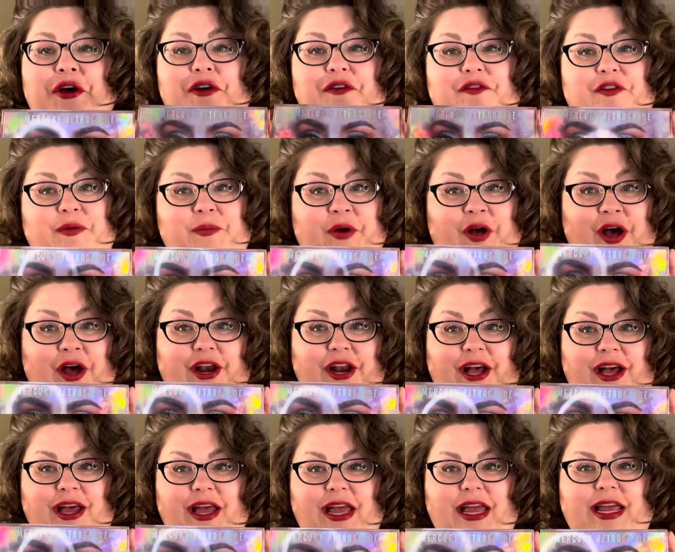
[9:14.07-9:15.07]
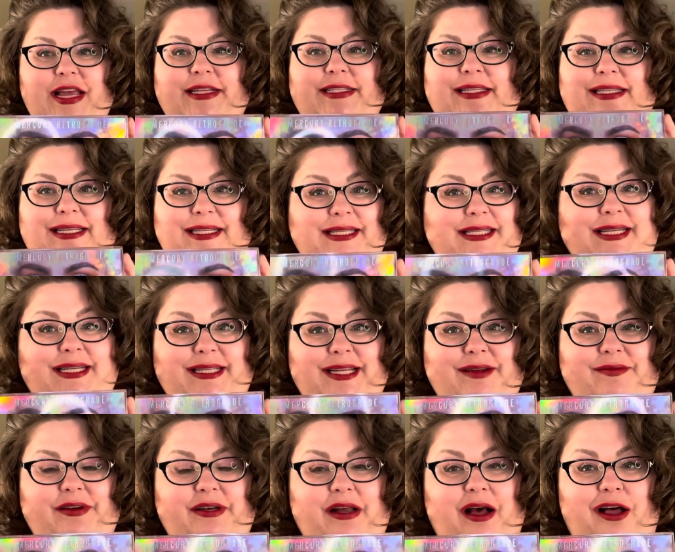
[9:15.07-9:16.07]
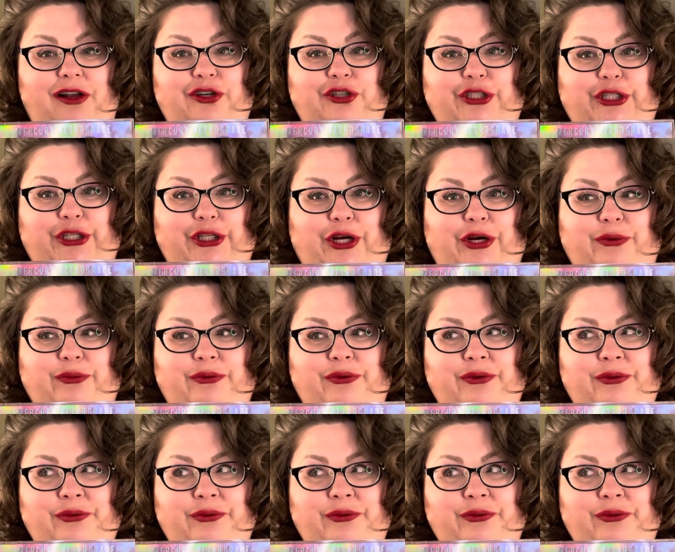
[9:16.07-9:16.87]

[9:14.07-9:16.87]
from Huda is $67 alone.